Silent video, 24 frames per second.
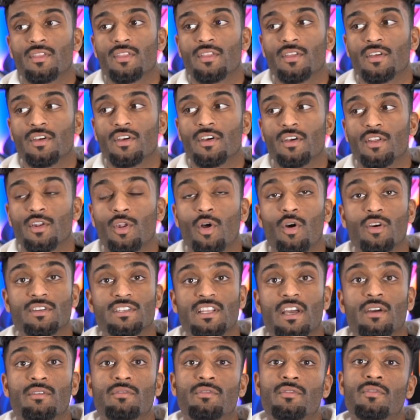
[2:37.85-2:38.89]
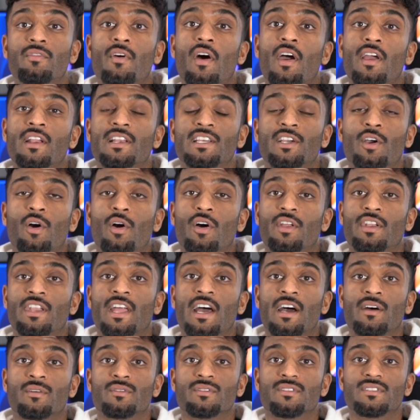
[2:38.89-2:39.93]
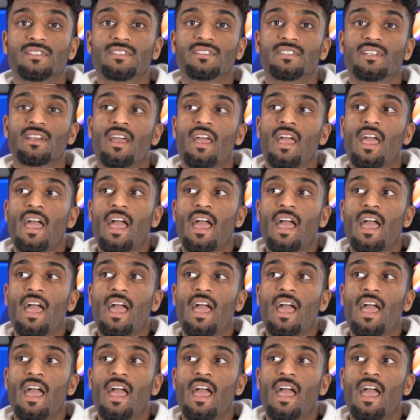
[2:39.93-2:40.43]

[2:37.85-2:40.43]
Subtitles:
the lockdown finally got announced